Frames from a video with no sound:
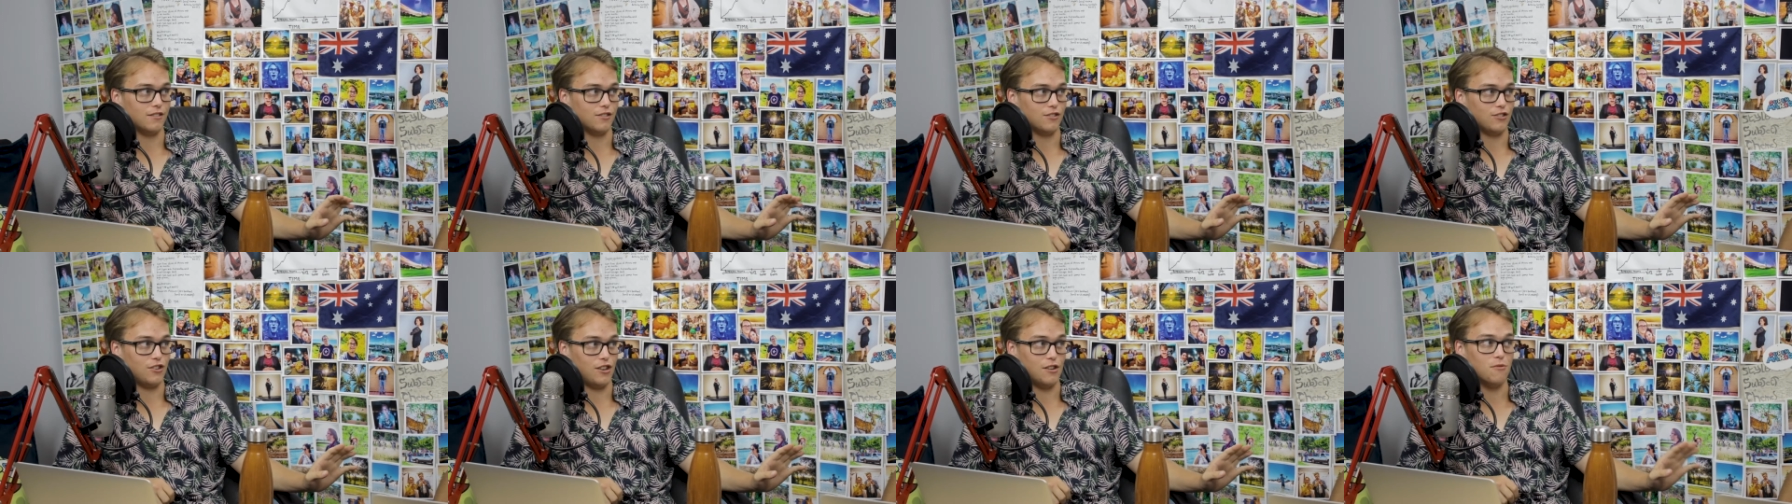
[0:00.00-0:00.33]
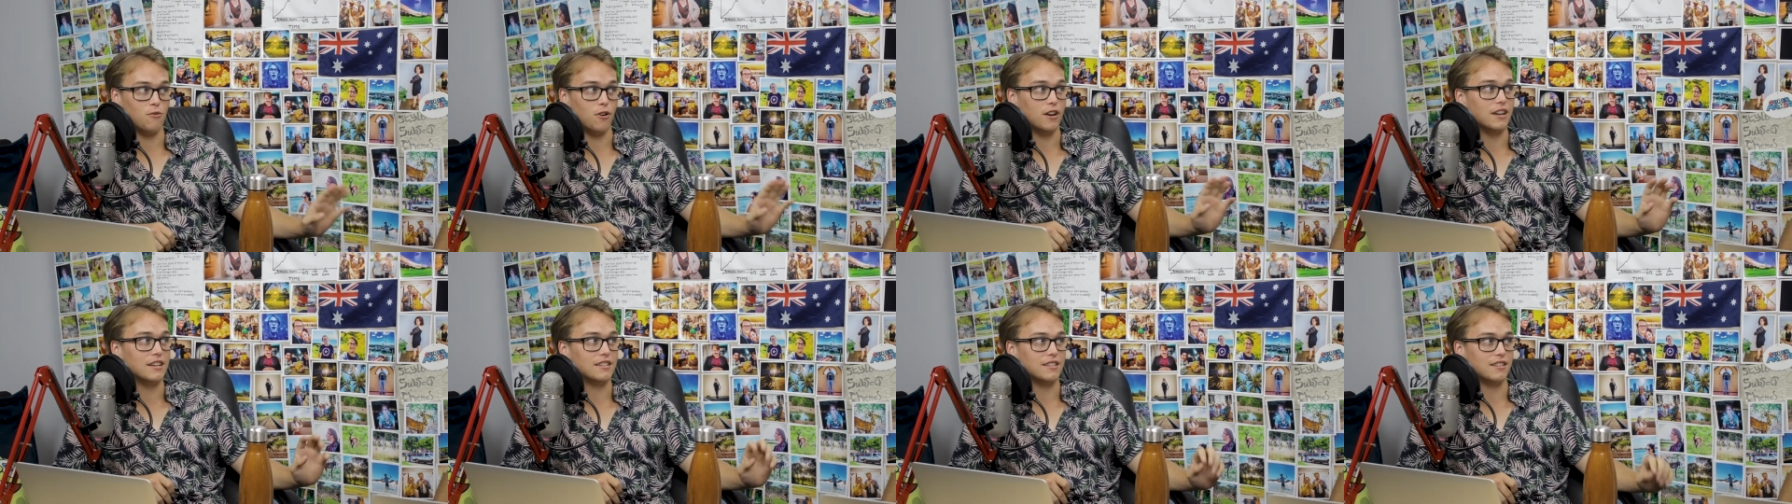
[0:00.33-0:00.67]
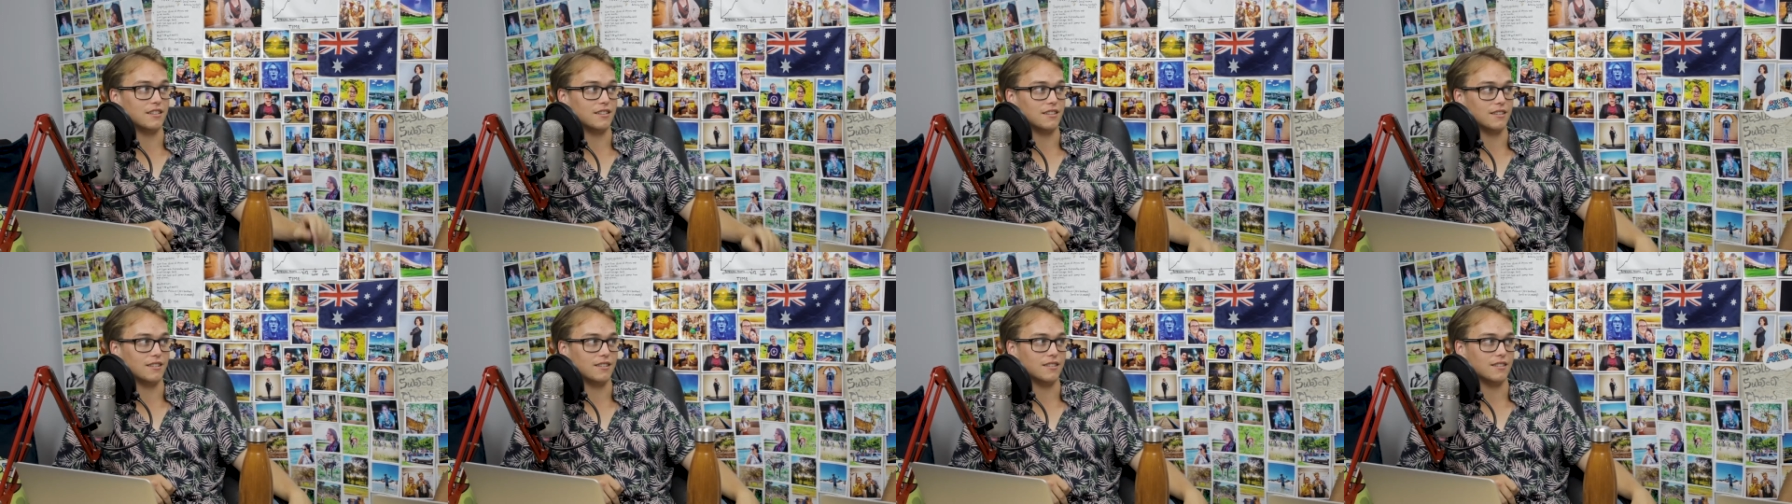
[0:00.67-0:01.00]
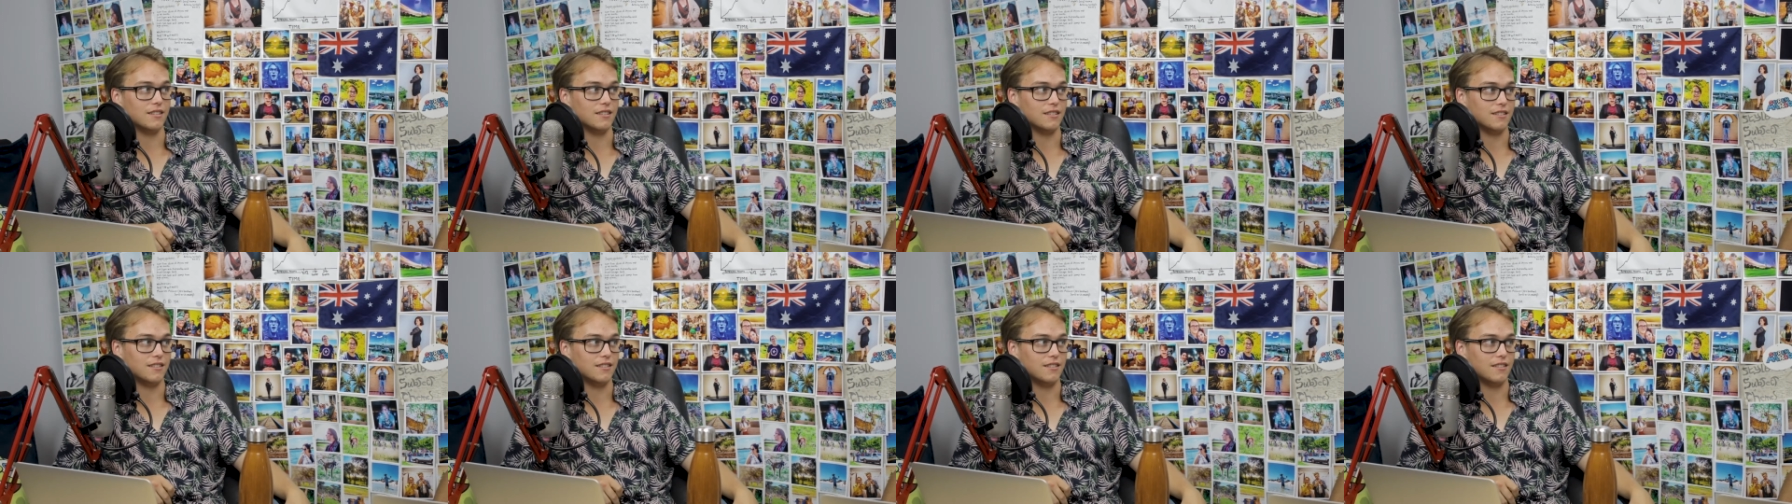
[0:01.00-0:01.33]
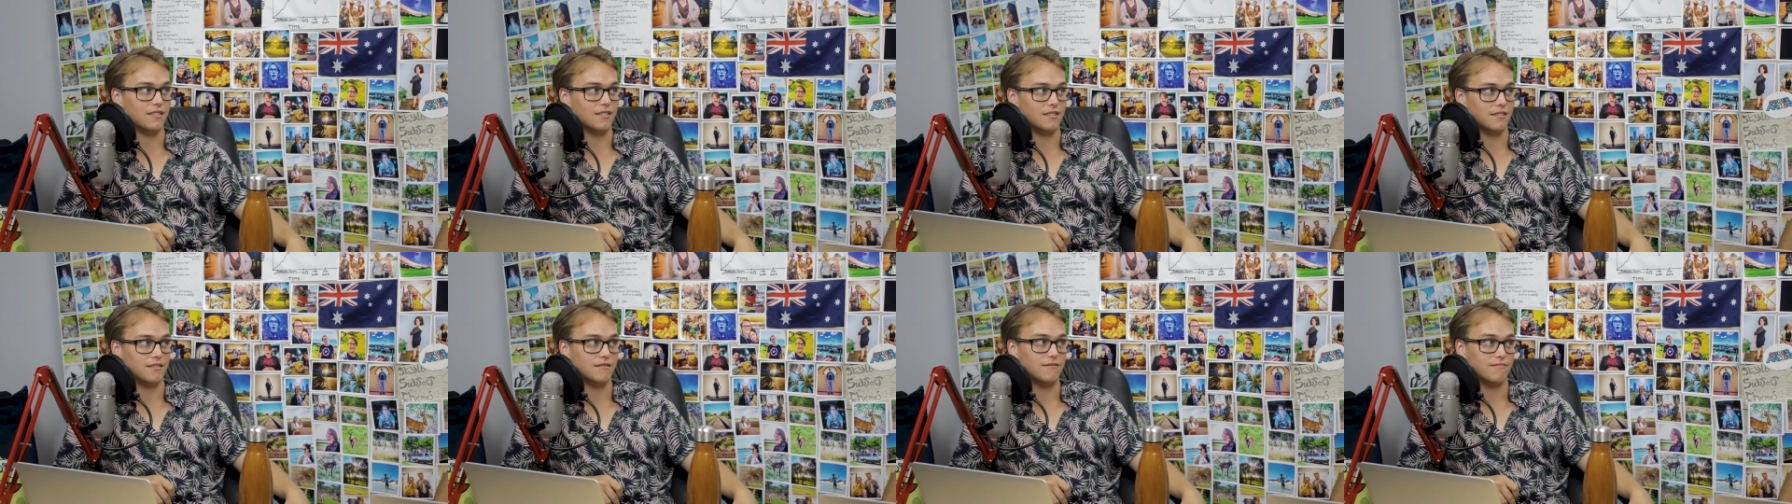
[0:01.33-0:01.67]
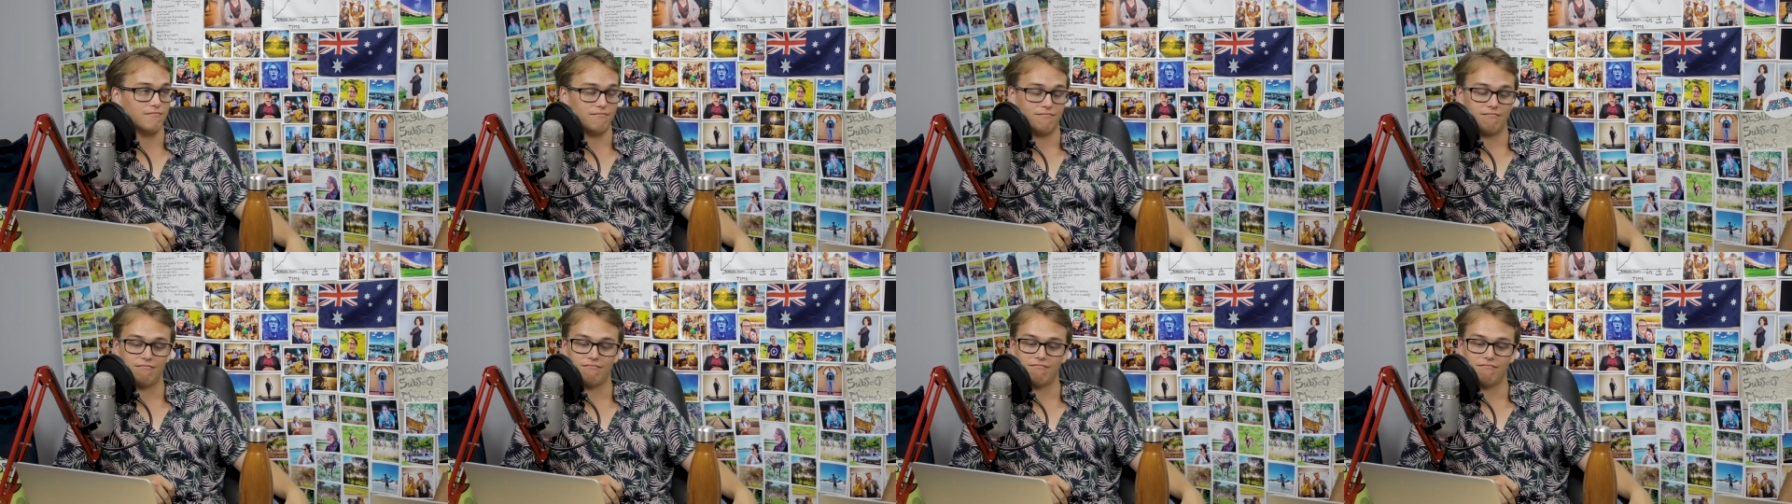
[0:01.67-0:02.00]
she wanted to
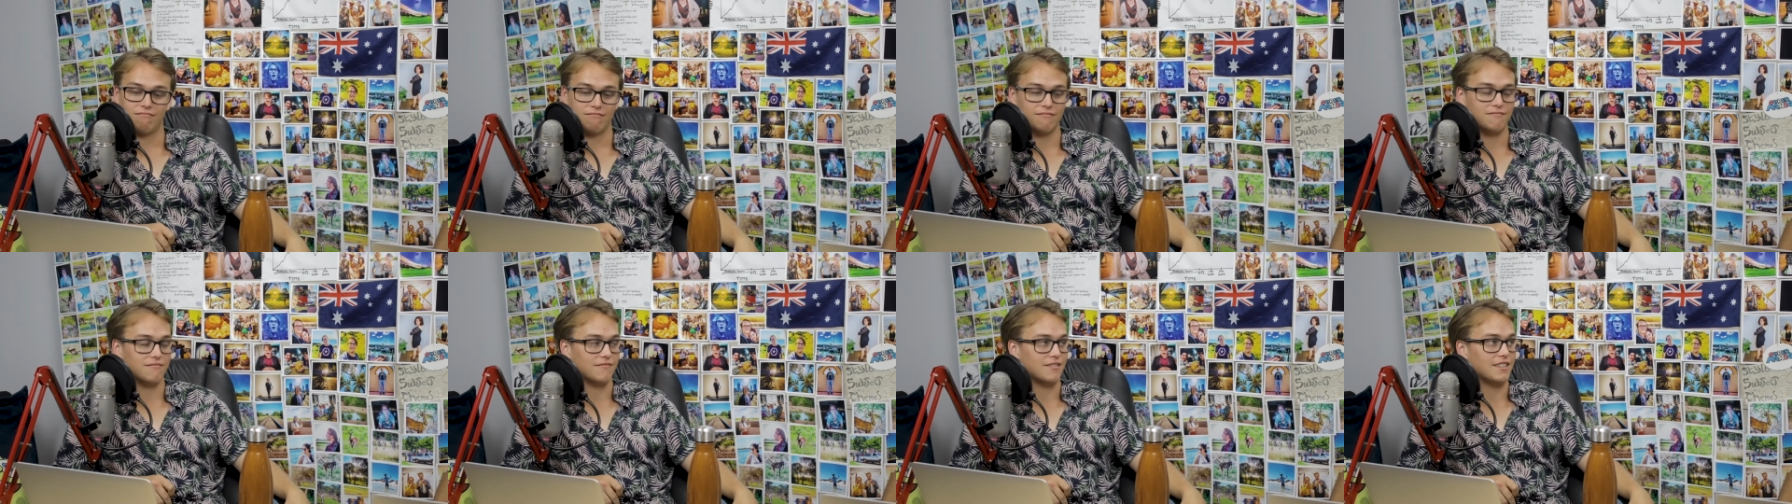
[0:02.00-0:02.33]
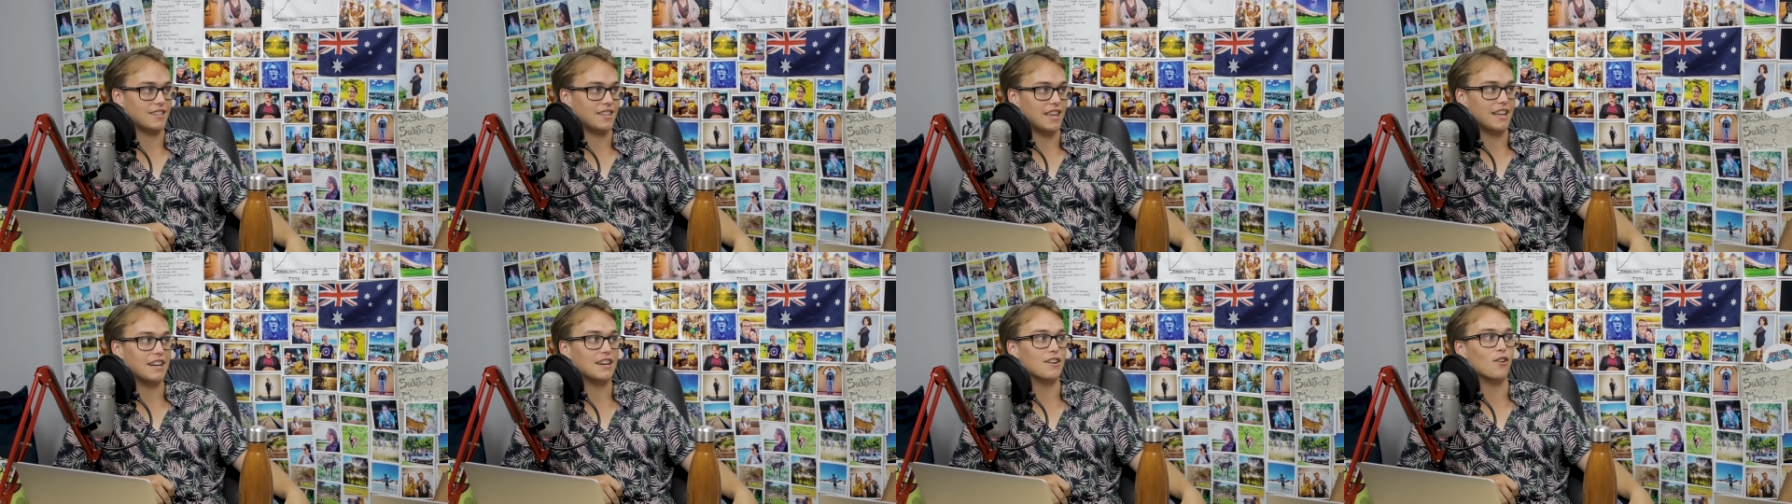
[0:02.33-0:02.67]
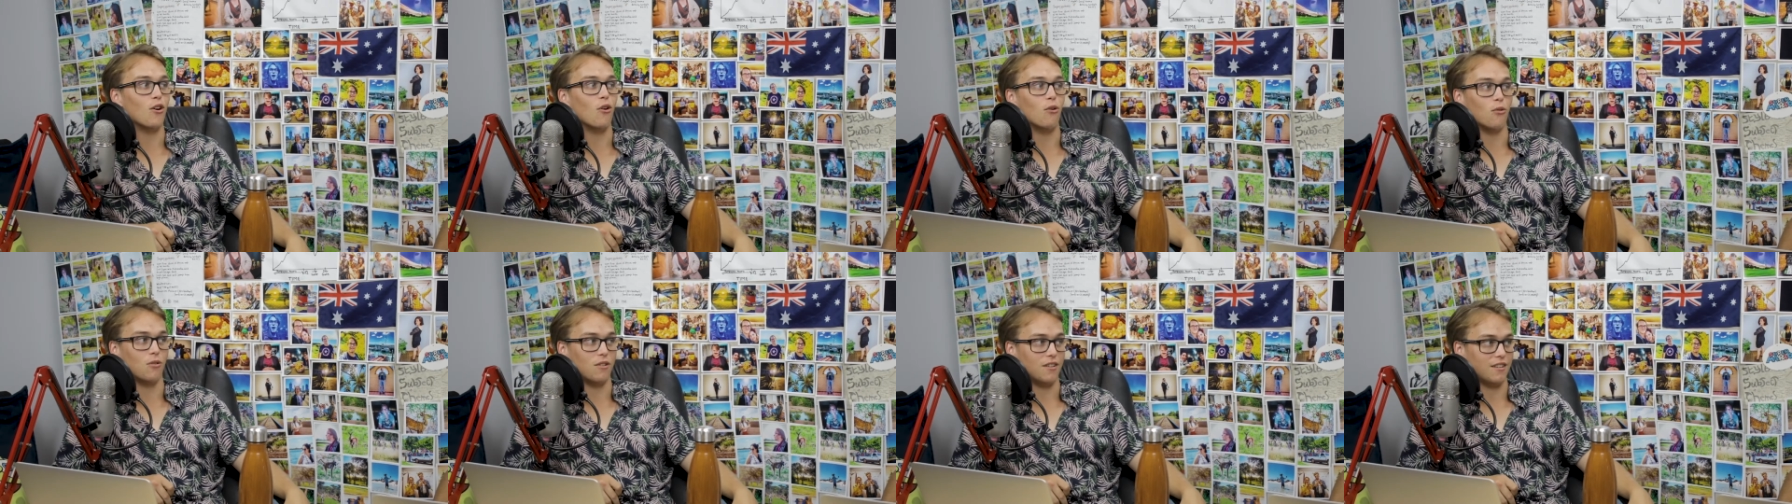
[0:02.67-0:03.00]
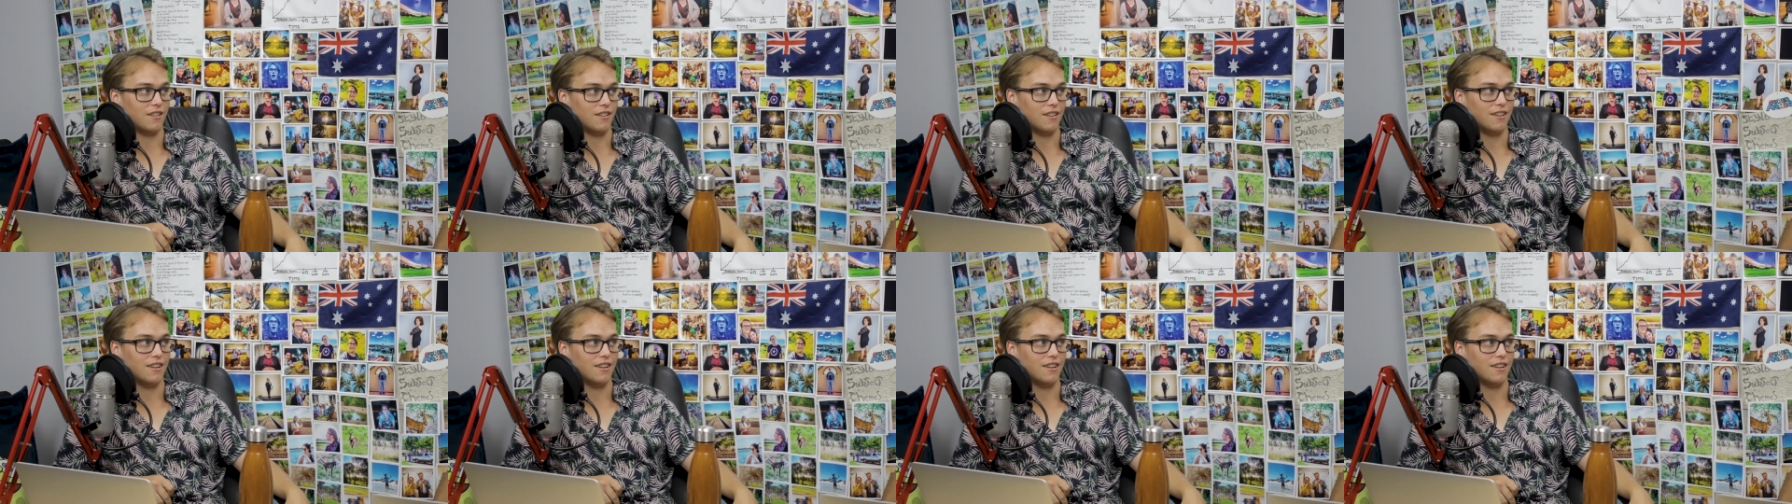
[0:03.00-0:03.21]
get it on.